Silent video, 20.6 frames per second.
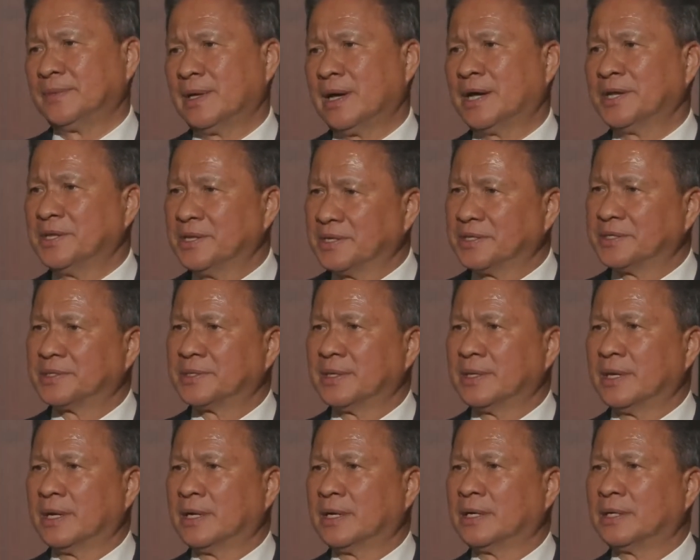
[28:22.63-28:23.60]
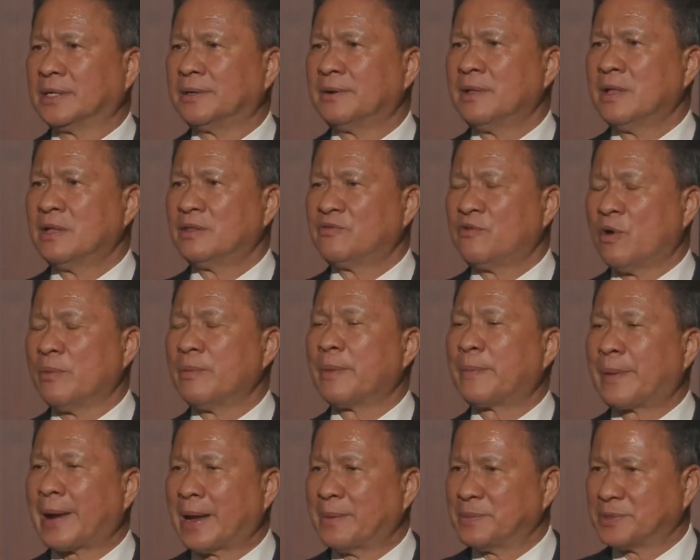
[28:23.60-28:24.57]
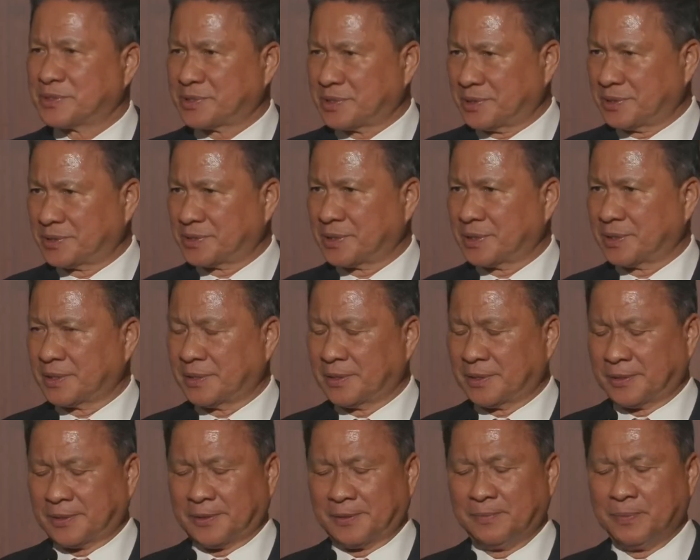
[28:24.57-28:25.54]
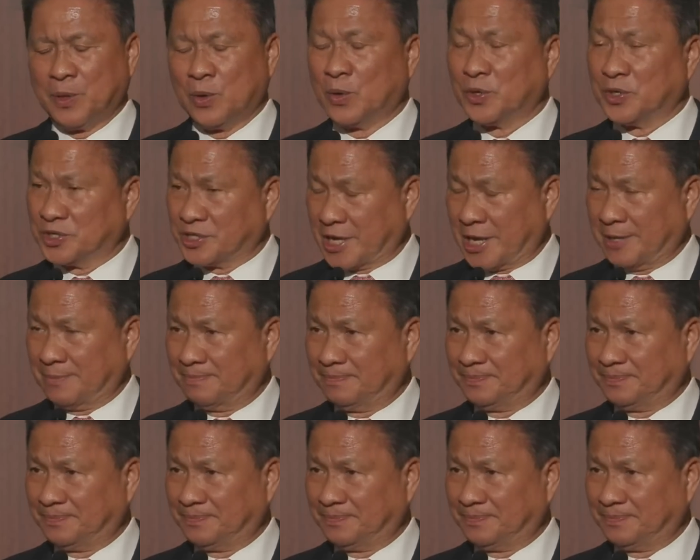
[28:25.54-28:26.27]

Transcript: under uh, former Prime Minister uh, uh, Hun Sen.